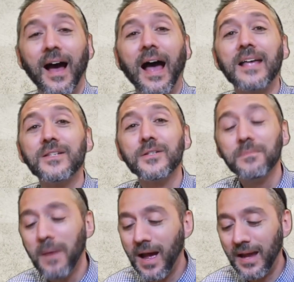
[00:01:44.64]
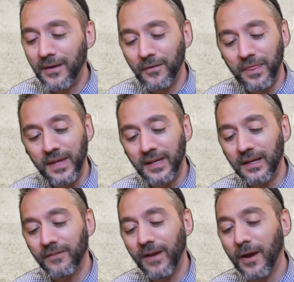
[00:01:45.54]
I smile
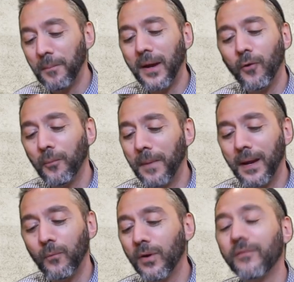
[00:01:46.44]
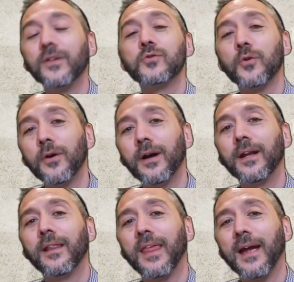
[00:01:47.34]
thinking of how my old man would have
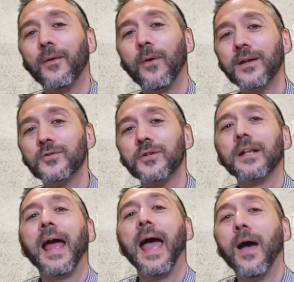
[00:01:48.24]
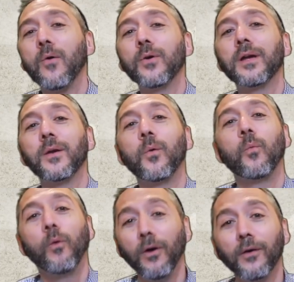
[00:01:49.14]
enjoyed that question how can a
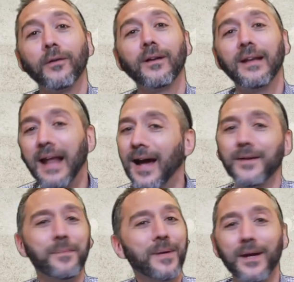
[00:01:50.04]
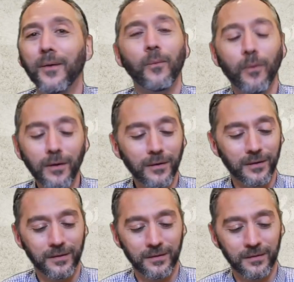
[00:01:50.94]
word not be a
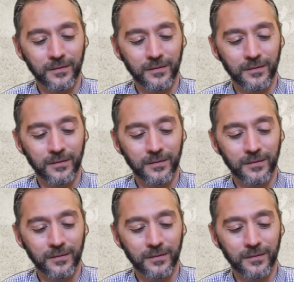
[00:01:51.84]
word?